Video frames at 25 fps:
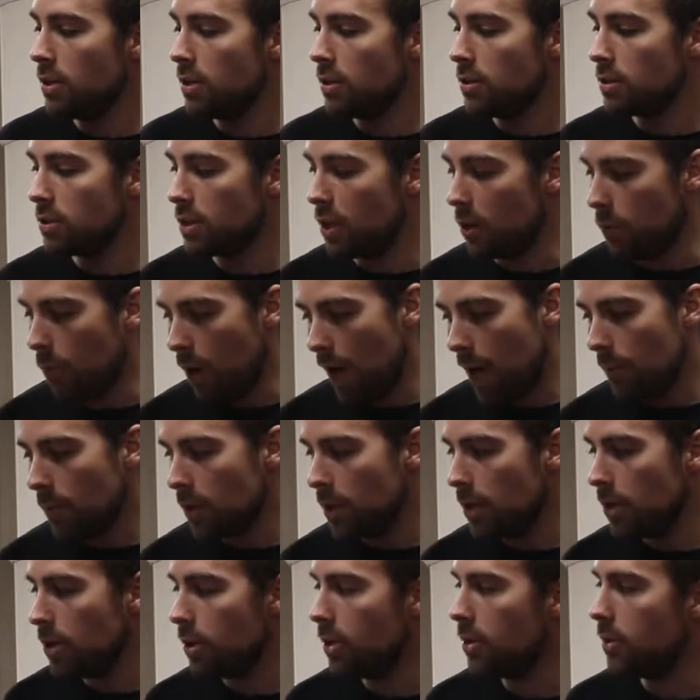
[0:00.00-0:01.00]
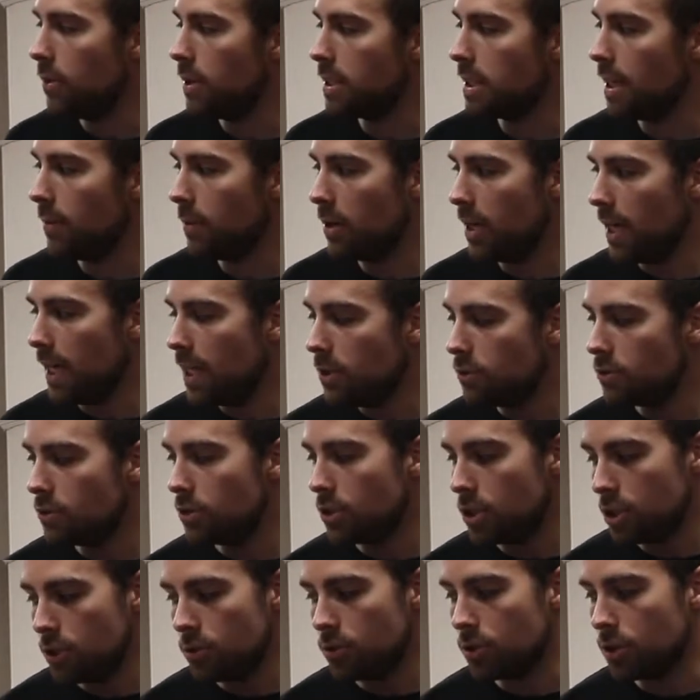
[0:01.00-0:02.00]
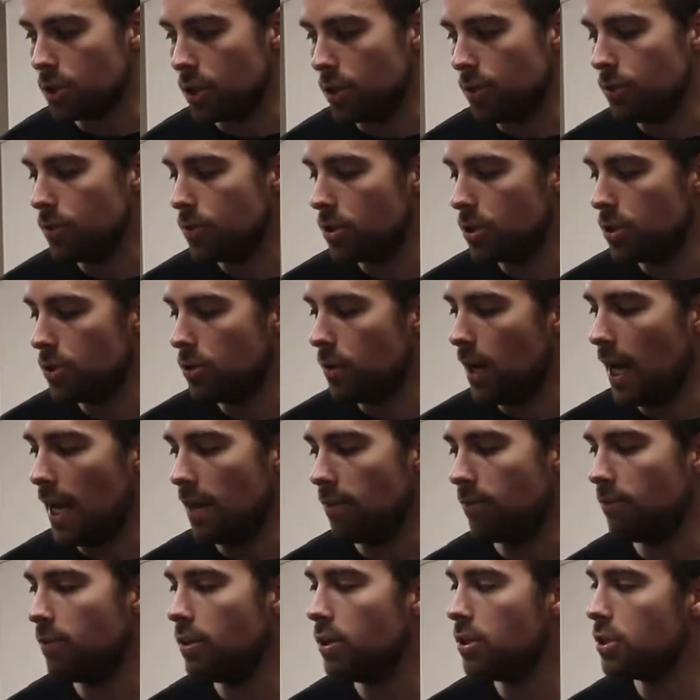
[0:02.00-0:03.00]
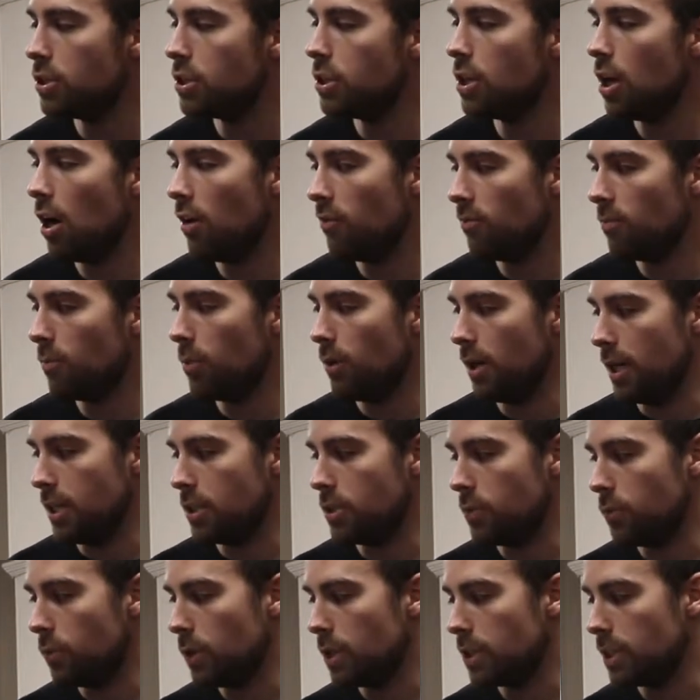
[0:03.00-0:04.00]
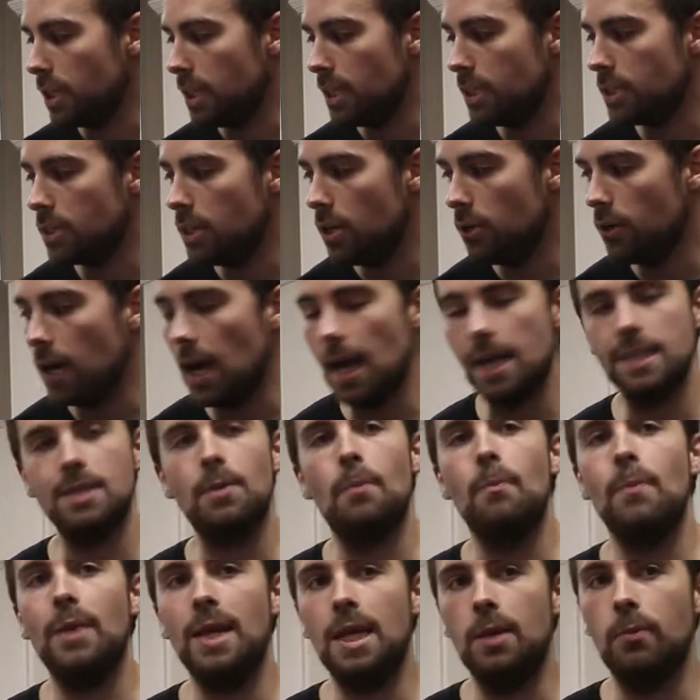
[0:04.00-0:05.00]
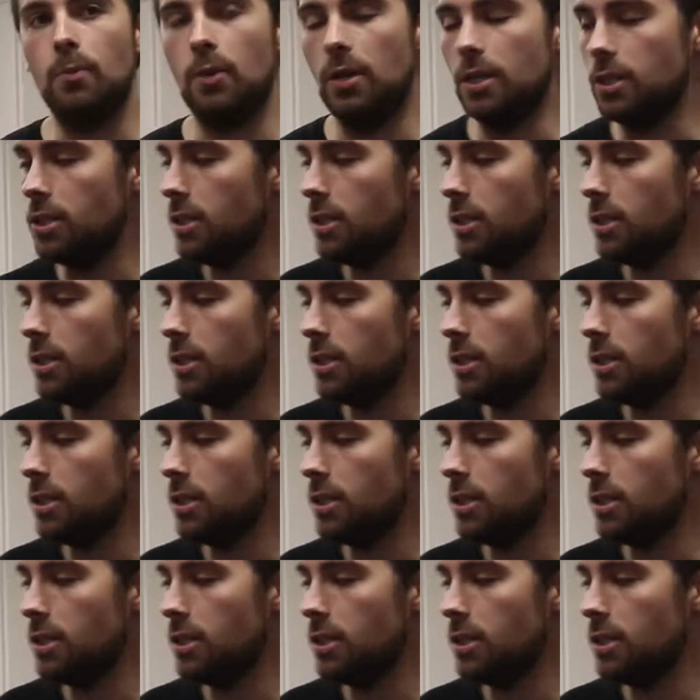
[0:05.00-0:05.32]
So what I'm going to do is I'm going to introduce you to a version of bridge which is known as Minibridge,